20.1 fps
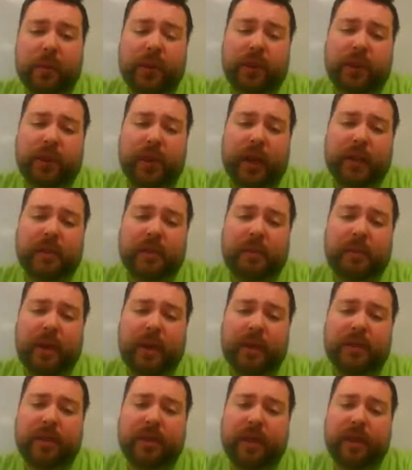We're trying to
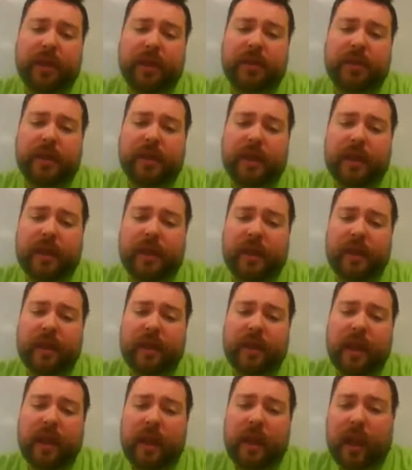measure this
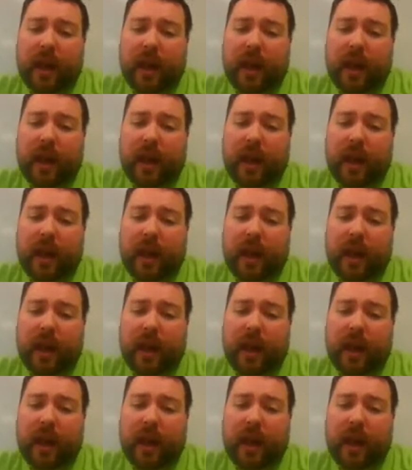in